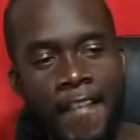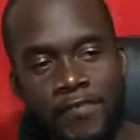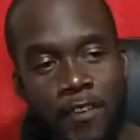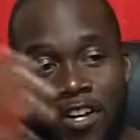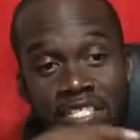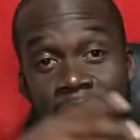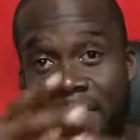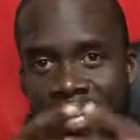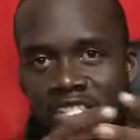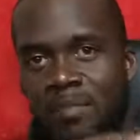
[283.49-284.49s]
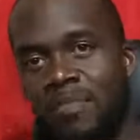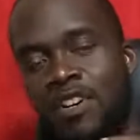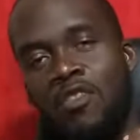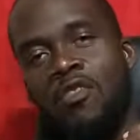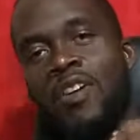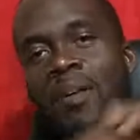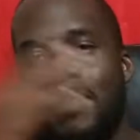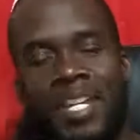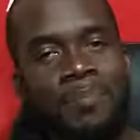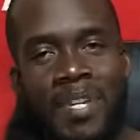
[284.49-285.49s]
As far as the matchup go,
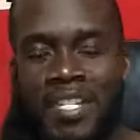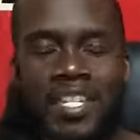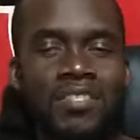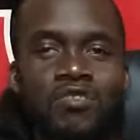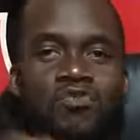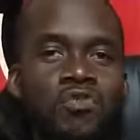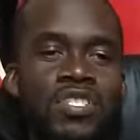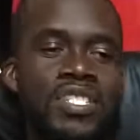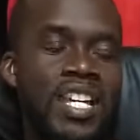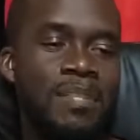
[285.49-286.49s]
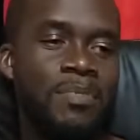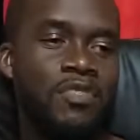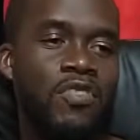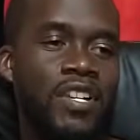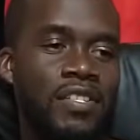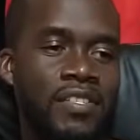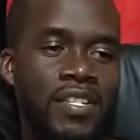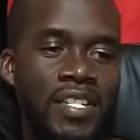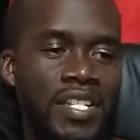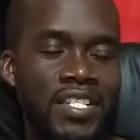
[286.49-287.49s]
Manny Pacquiao destroys Conor
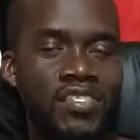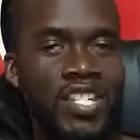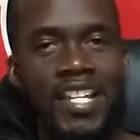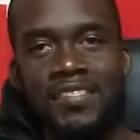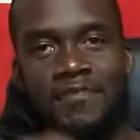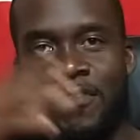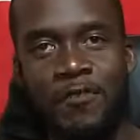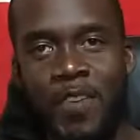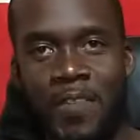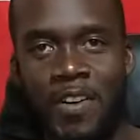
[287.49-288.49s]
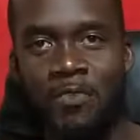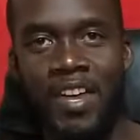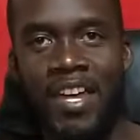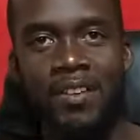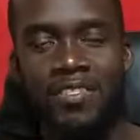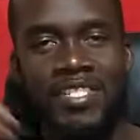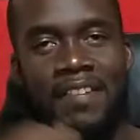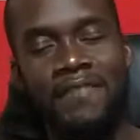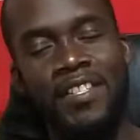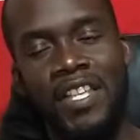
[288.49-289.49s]
McGregor inside of a few rounds,
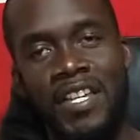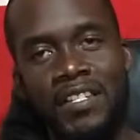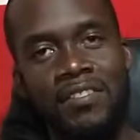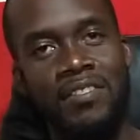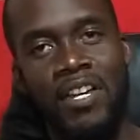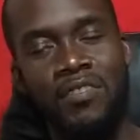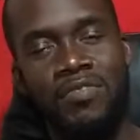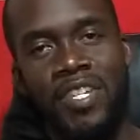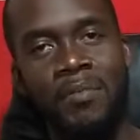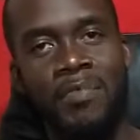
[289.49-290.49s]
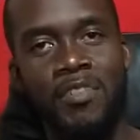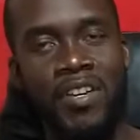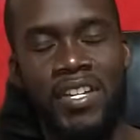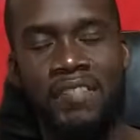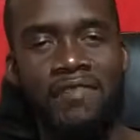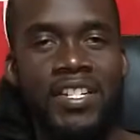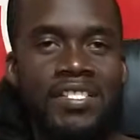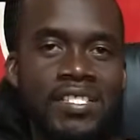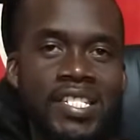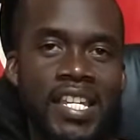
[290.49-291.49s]
I feel like. You know, I don't think McGregor even
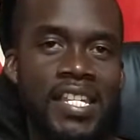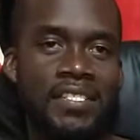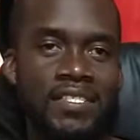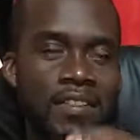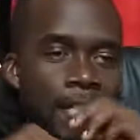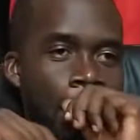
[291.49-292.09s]
has a chance